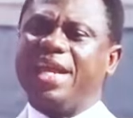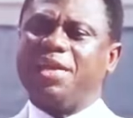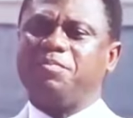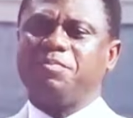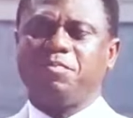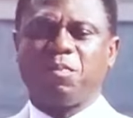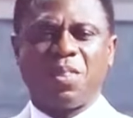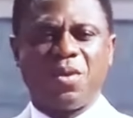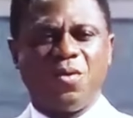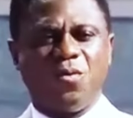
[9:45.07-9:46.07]
name,
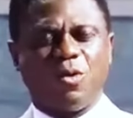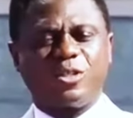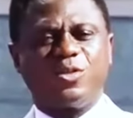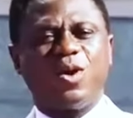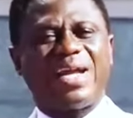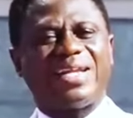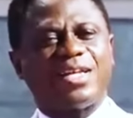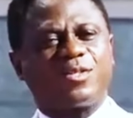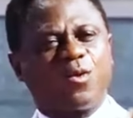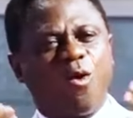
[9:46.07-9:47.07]
was to
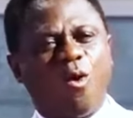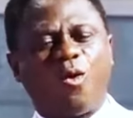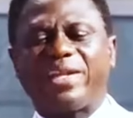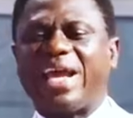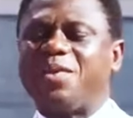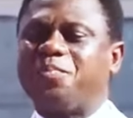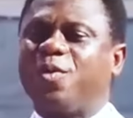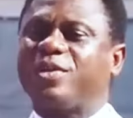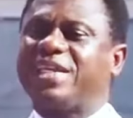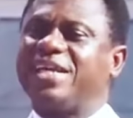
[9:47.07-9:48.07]
underscore the
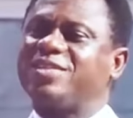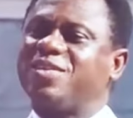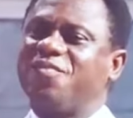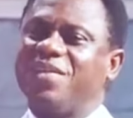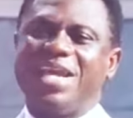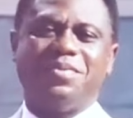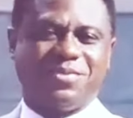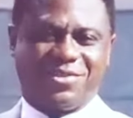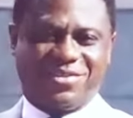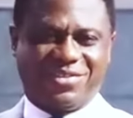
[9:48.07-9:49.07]
importance of
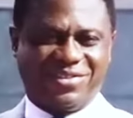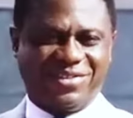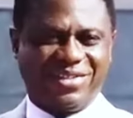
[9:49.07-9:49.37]
names.